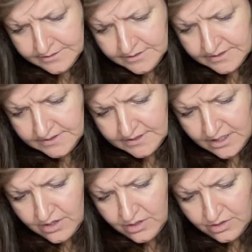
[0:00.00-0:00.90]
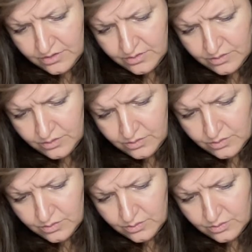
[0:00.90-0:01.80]

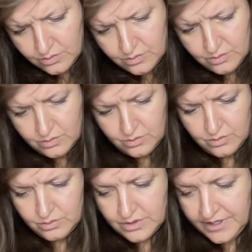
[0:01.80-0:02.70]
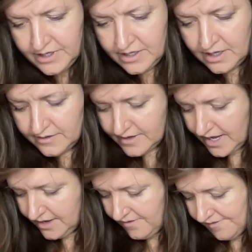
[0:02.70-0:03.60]
So, all
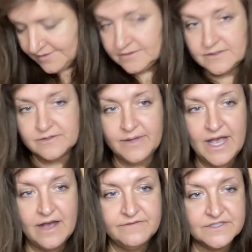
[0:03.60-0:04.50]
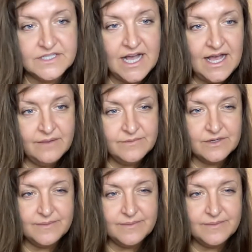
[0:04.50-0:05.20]
right, where are we at for time? We're